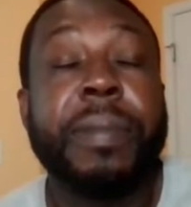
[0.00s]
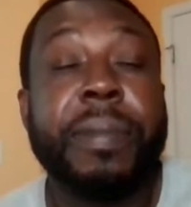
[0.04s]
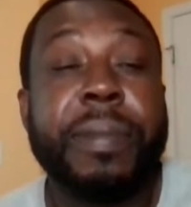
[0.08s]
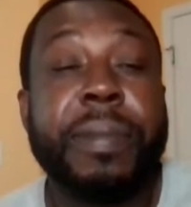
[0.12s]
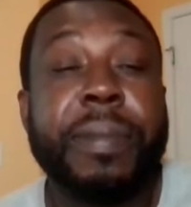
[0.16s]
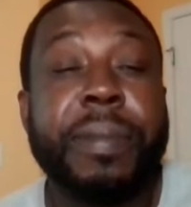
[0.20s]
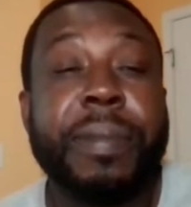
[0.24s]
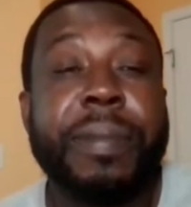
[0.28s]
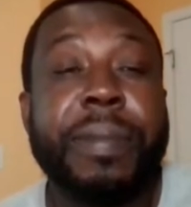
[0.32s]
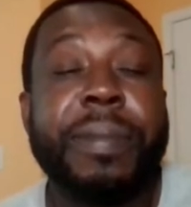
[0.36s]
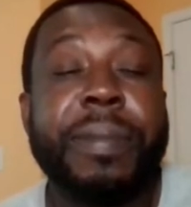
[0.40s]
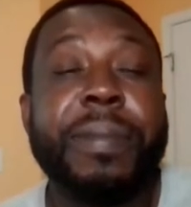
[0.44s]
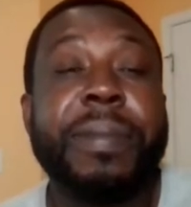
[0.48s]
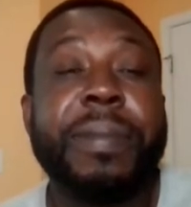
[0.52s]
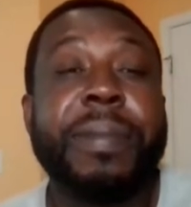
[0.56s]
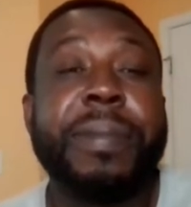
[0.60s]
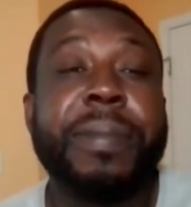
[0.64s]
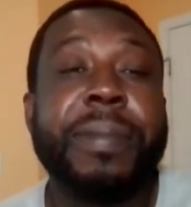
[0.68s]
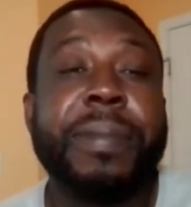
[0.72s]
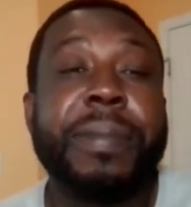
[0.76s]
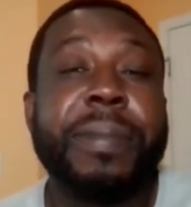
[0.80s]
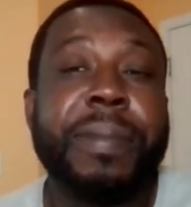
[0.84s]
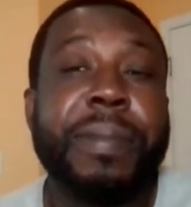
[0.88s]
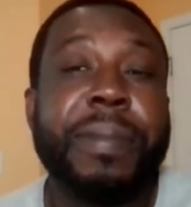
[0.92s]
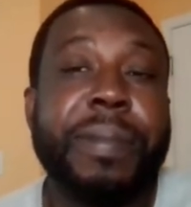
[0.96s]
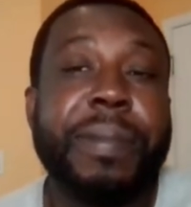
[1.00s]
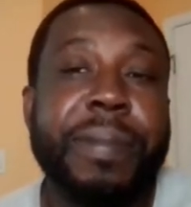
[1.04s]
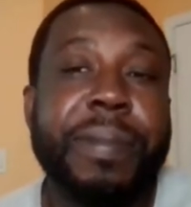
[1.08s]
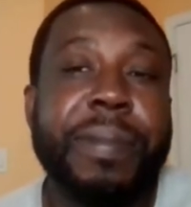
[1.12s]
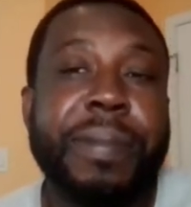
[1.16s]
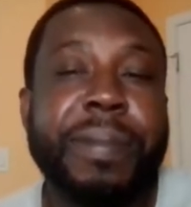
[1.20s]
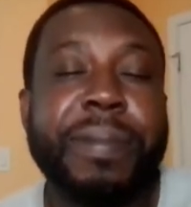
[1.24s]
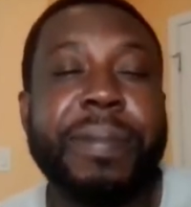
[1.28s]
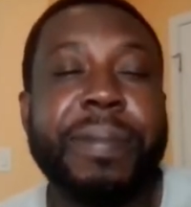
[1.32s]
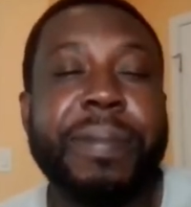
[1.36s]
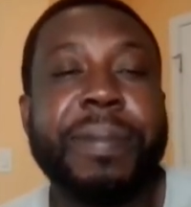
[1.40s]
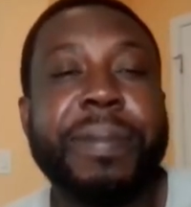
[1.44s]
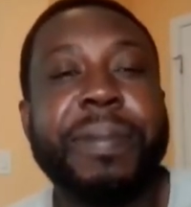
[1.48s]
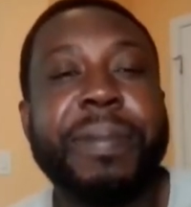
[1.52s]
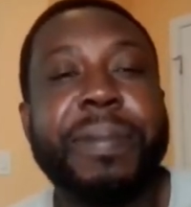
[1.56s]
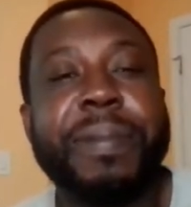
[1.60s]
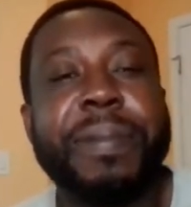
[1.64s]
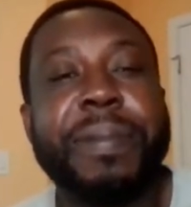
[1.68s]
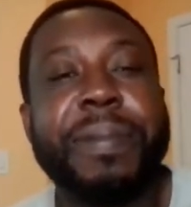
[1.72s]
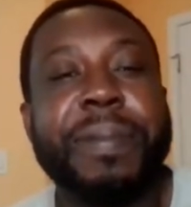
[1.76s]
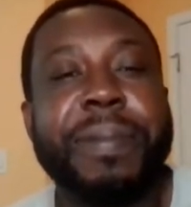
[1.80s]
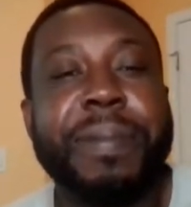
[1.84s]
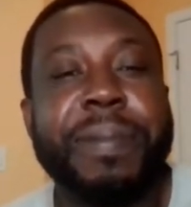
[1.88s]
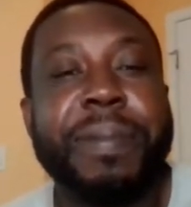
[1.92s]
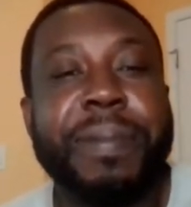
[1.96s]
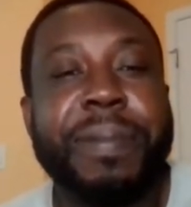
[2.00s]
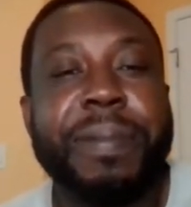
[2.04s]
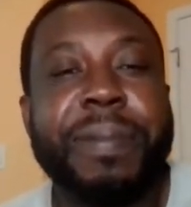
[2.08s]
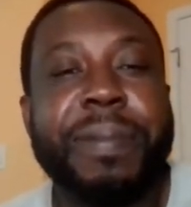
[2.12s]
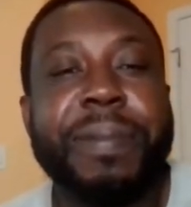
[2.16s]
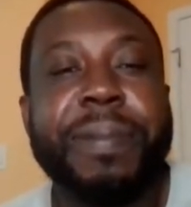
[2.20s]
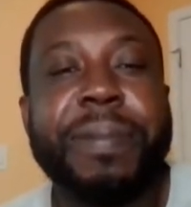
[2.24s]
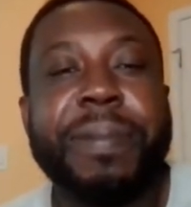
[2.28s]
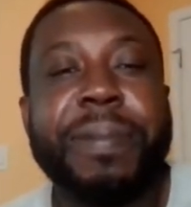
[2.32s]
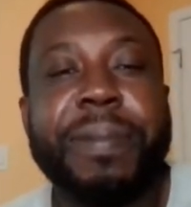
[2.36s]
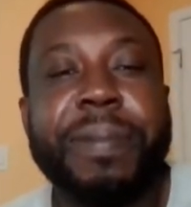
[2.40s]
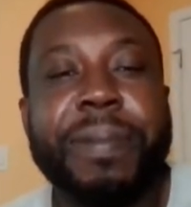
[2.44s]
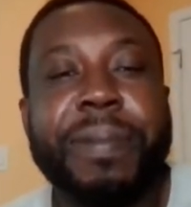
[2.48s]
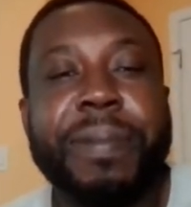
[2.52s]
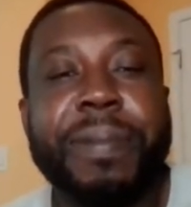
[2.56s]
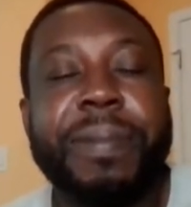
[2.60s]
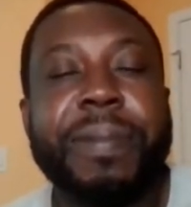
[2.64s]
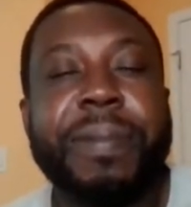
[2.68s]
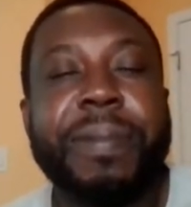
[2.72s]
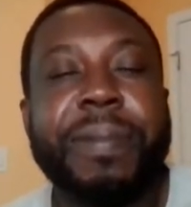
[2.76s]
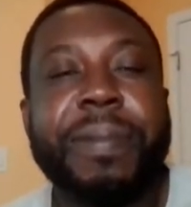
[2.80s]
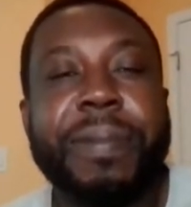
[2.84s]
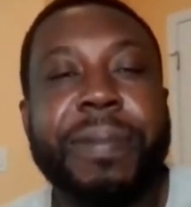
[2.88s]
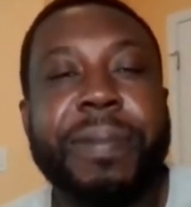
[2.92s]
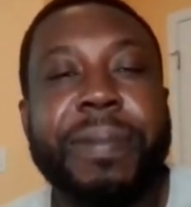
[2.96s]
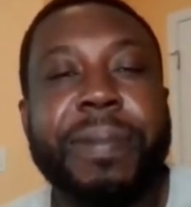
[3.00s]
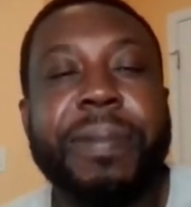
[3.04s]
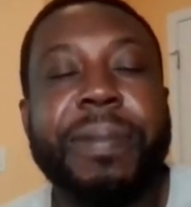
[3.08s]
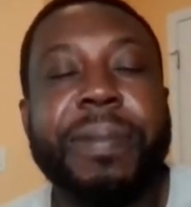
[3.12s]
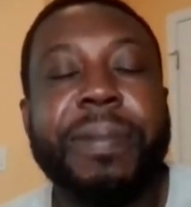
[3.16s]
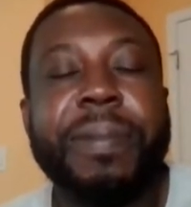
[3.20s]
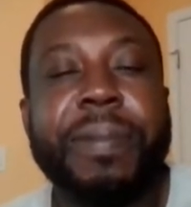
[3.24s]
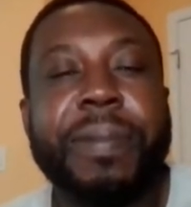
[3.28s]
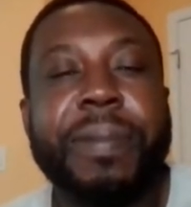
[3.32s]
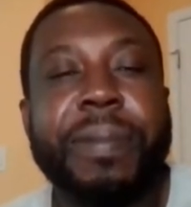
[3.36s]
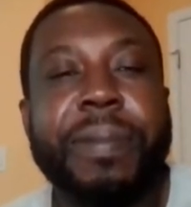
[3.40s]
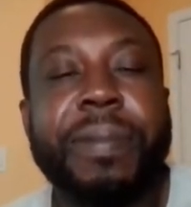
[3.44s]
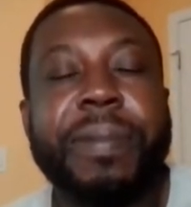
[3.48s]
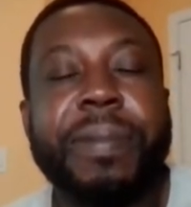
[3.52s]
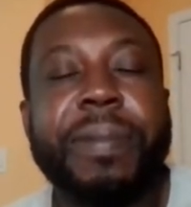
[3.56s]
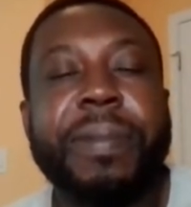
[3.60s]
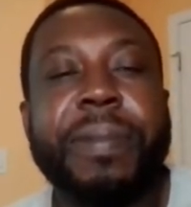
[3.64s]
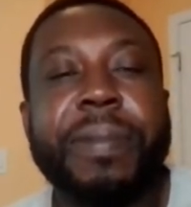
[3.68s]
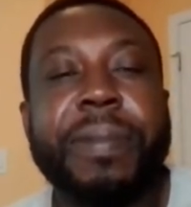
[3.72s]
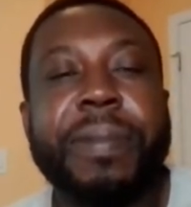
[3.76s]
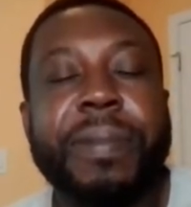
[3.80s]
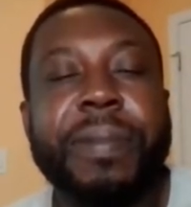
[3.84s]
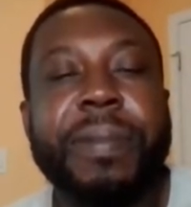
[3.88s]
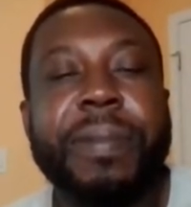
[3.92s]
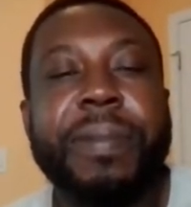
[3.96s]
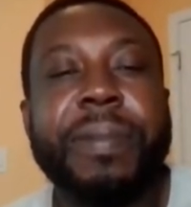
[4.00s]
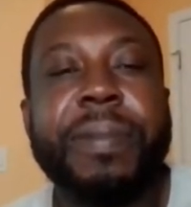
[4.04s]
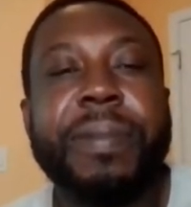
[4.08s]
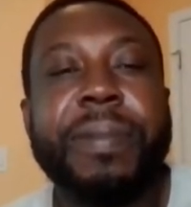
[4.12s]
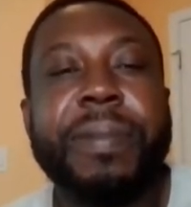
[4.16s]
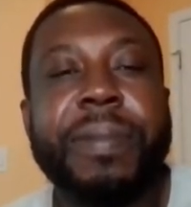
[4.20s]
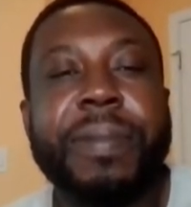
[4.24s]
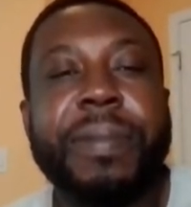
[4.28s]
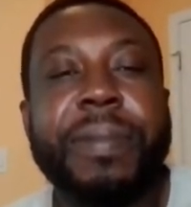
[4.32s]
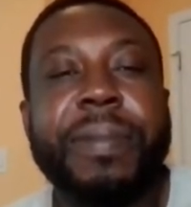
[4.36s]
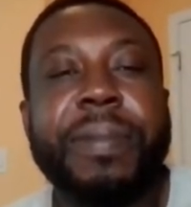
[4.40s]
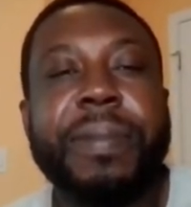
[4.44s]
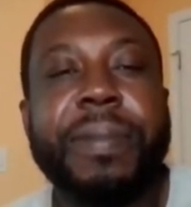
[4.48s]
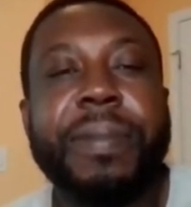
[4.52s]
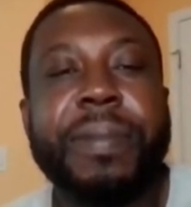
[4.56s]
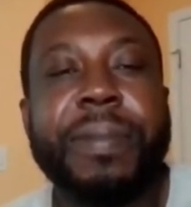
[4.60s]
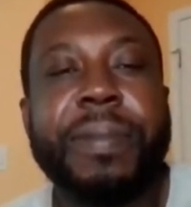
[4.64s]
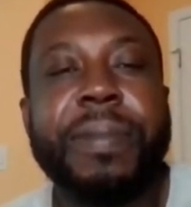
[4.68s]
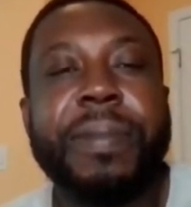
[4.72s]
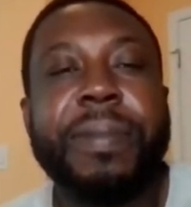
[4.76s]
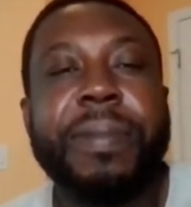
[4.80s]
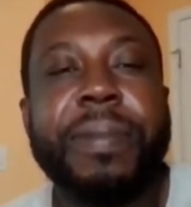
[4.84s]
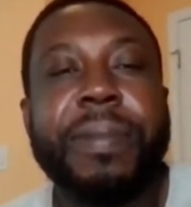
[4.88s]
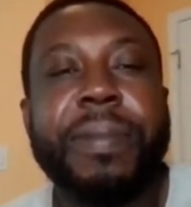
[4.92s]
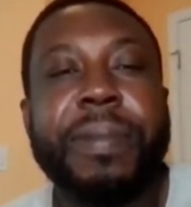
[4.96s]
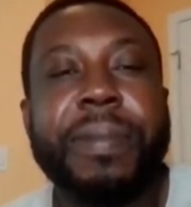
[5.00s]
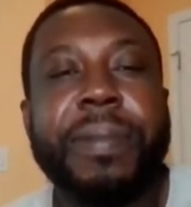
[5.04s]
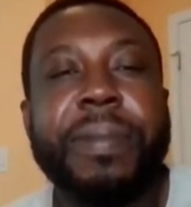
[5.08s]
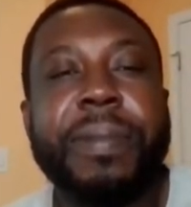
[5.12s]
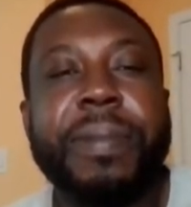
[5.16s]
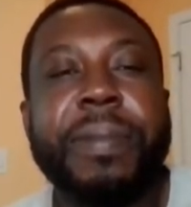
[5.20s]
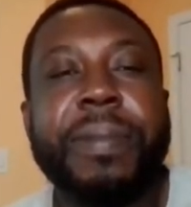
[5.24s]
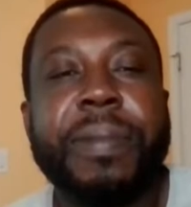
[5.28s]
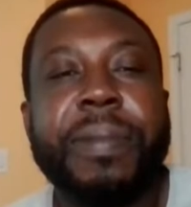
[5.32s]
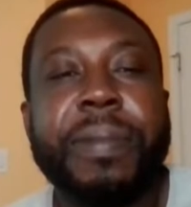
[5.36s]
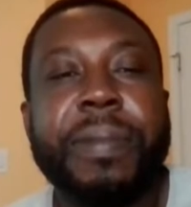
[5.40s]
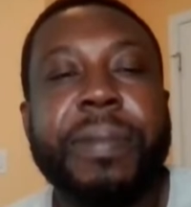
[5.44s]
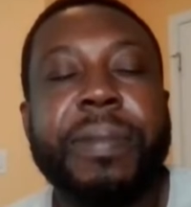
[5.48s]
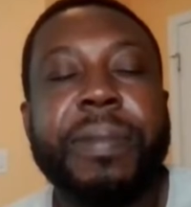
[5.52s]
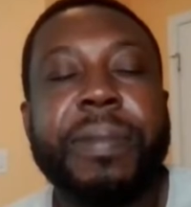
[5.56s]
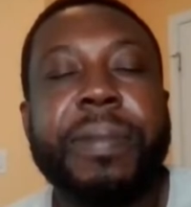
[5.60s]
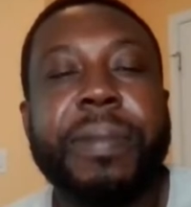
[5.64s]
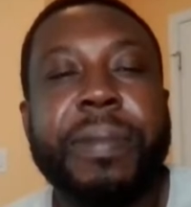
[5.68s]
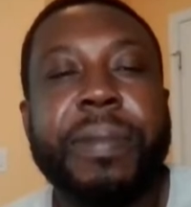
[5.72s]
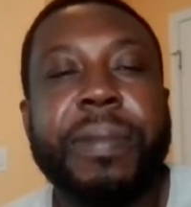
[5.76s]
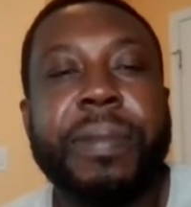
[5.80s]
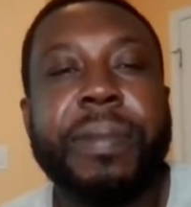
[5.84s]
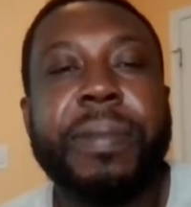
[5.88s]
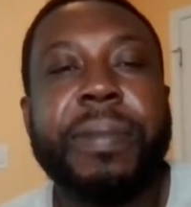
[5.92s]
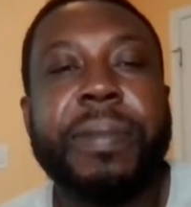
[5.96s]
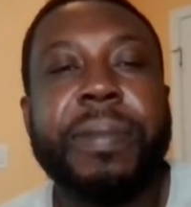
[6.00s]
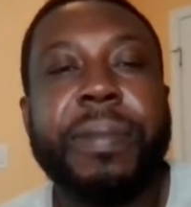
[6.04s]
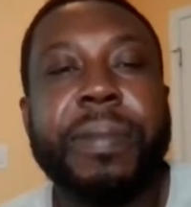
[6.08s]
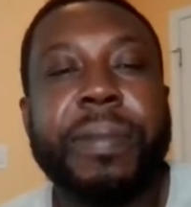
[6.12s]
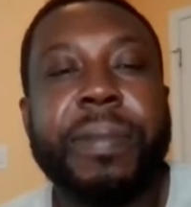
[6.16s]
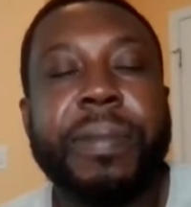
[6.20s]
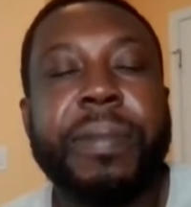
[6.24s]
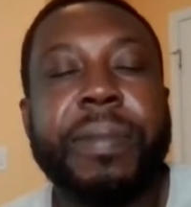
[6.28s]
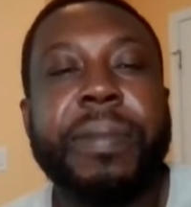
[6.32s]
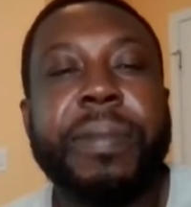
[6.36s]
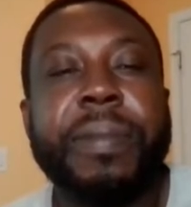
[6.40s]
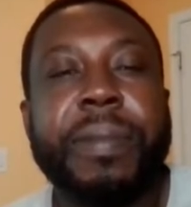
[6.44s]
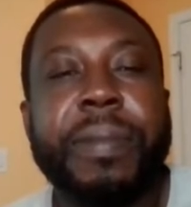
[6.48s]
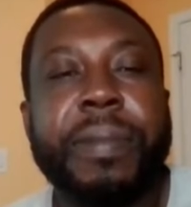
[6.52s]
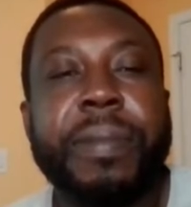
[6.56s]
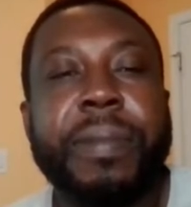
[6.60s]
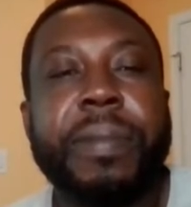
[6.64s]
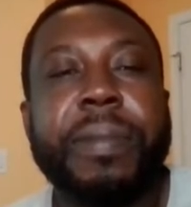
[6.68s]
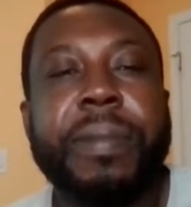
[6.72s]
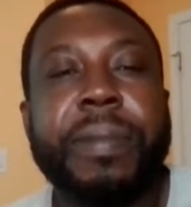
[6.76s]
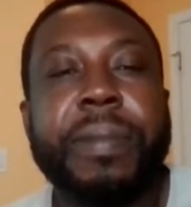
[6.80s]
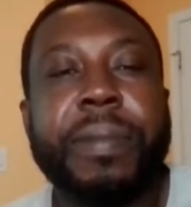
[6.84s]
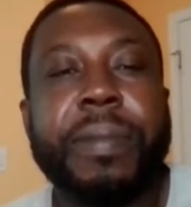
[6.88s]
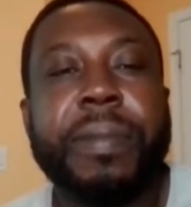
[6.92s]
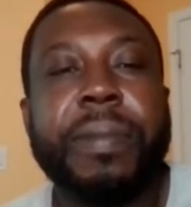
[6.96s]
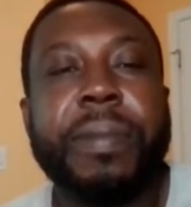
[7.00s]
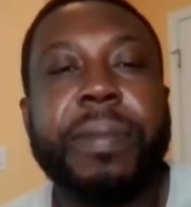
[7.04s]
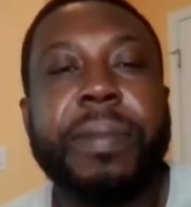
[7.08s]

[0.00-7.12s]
(not speaking)